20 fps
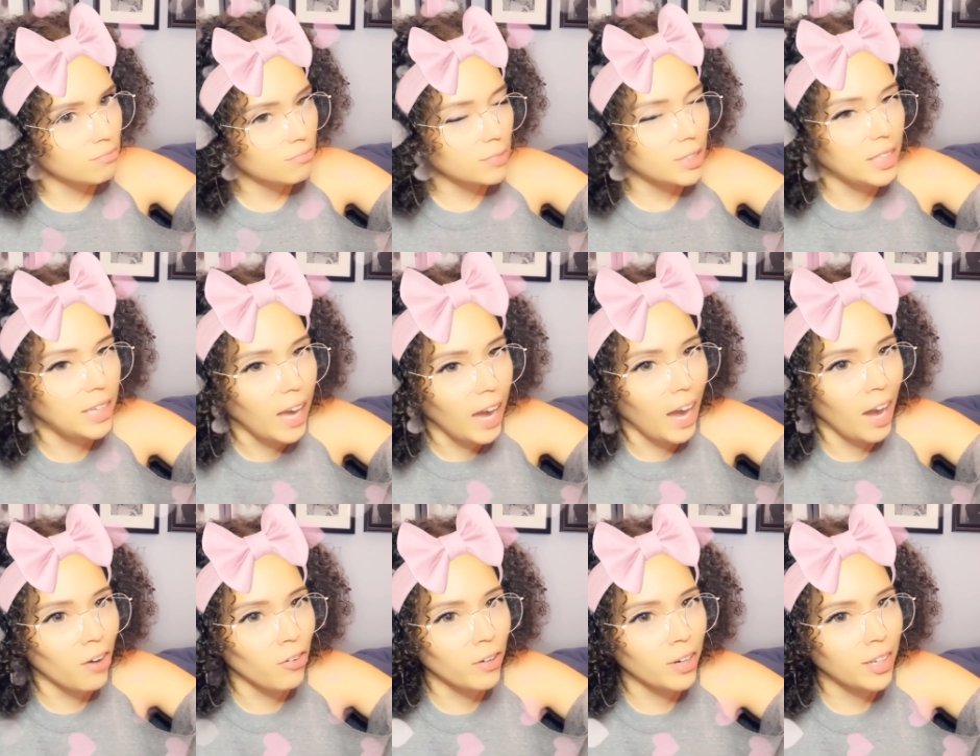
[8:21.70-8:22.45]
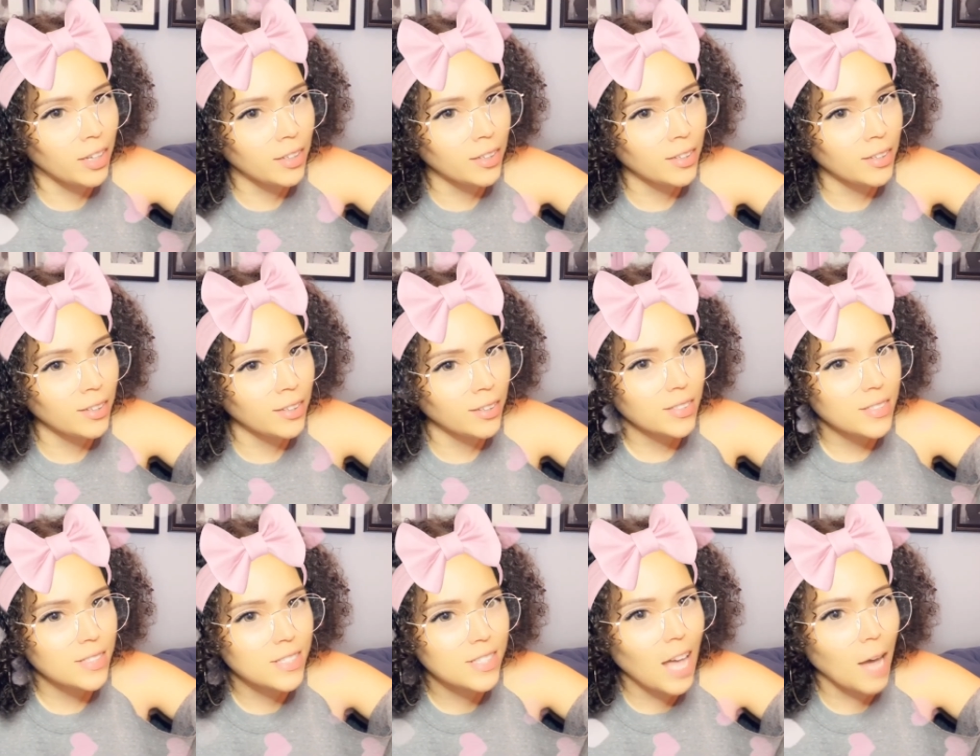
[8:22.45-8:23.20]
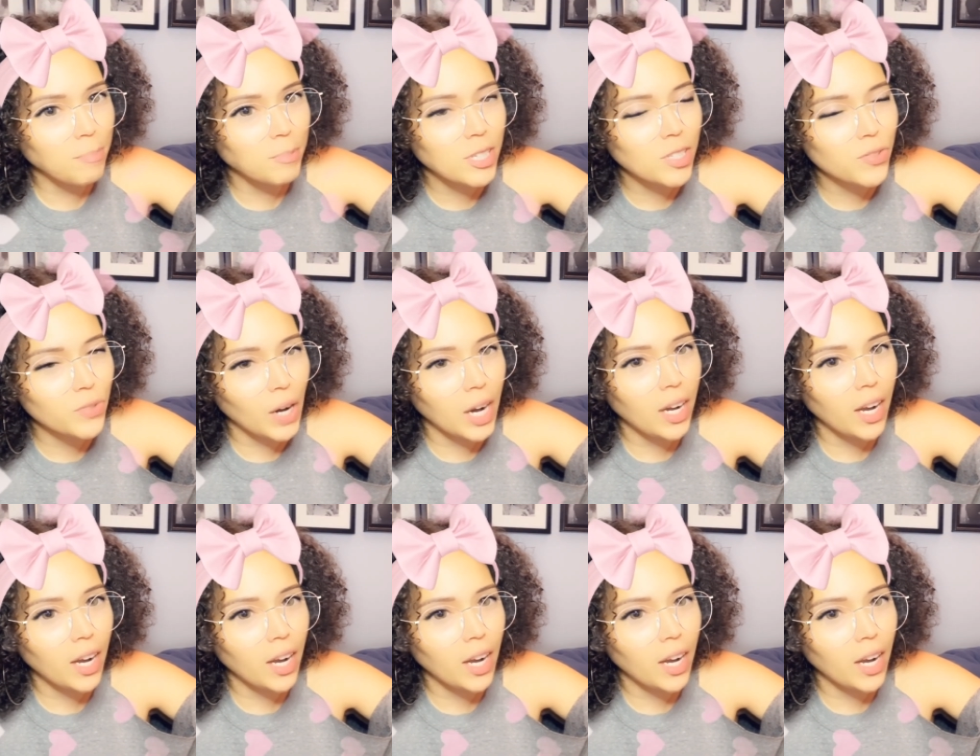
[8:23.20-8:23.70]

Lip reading: Karen, stop this right